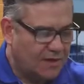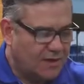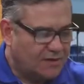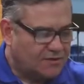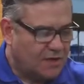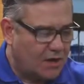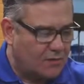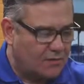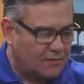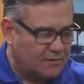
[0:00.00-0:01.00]

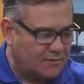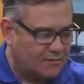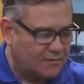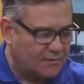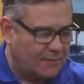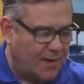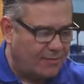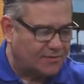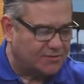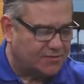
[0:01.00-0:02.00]
So, the
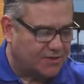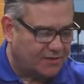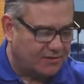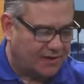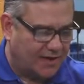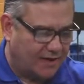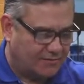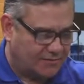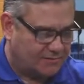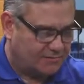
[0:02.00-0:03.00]
Publishers
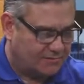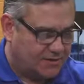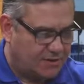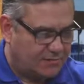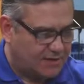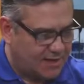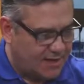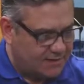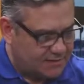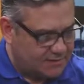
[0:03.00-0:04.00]
Clearinghouse. Do you know what
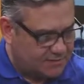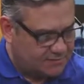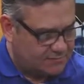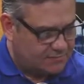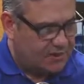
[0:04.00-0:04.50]
that is? We